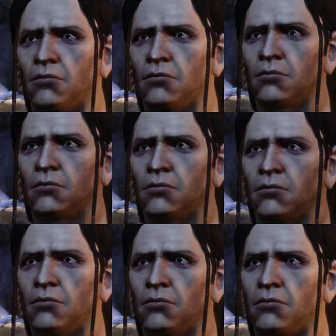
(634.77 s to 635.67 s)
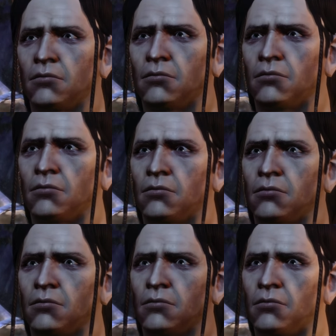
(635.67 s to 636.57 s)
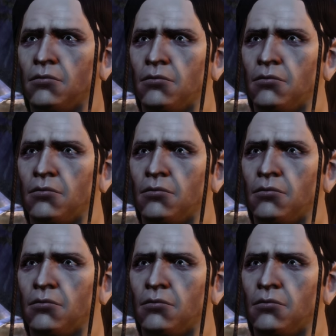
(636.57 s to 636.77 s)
No one is speaking in this clip.